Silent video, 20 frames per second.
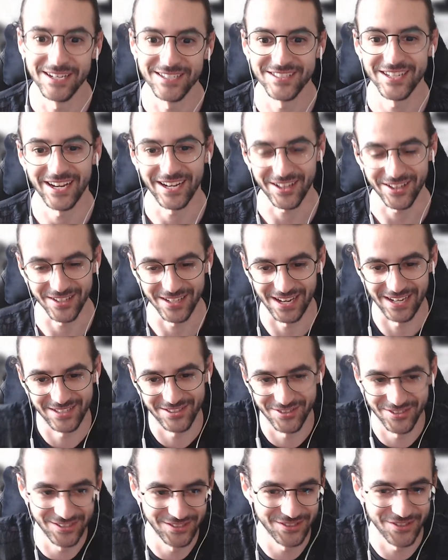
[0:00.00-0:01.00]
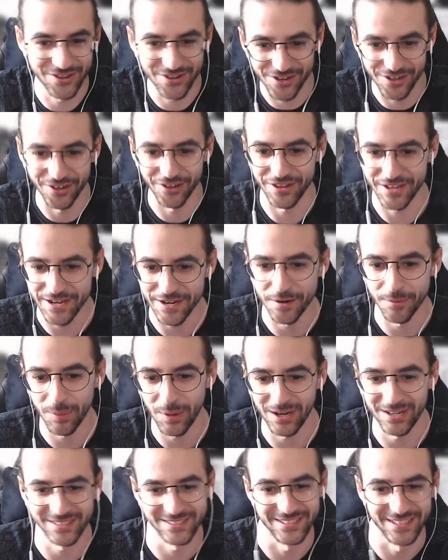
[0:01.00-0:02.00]
Exactly, yeah. So these are, the ear
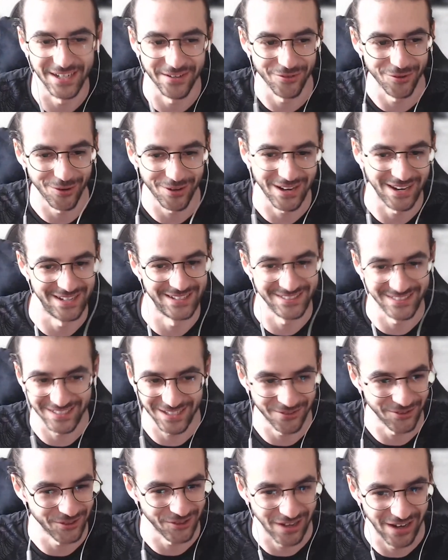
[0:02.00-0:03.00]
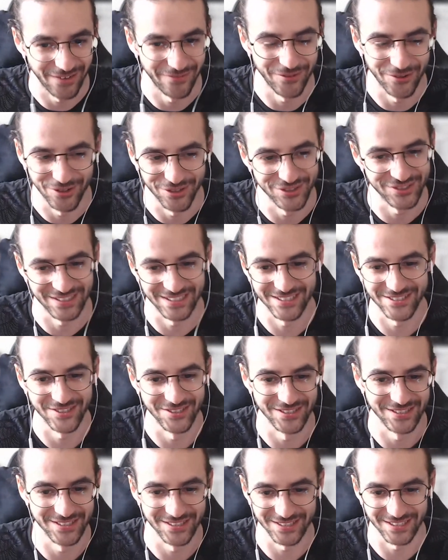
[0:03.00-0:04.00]
pods that everyone has with their iPhones, right? So
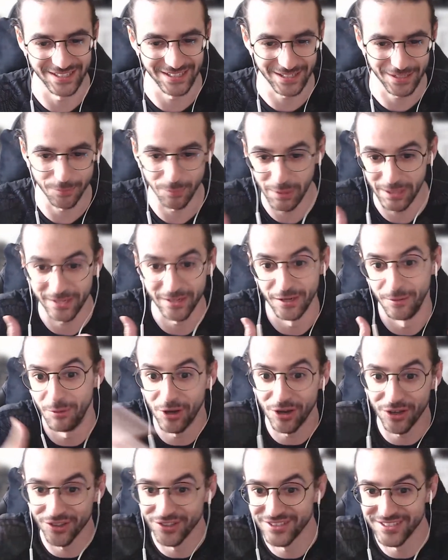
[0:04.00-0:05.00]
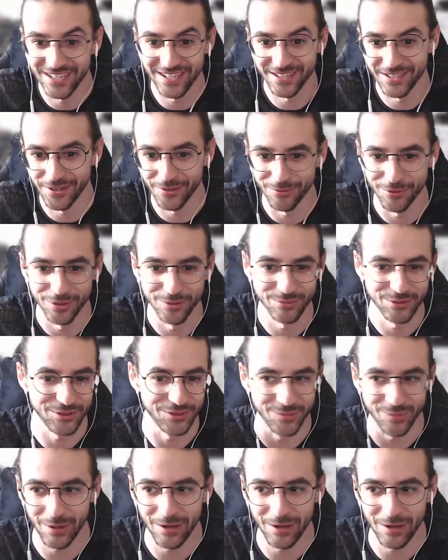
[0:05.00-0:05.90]
this is like you're picking up all the sound in the room, so you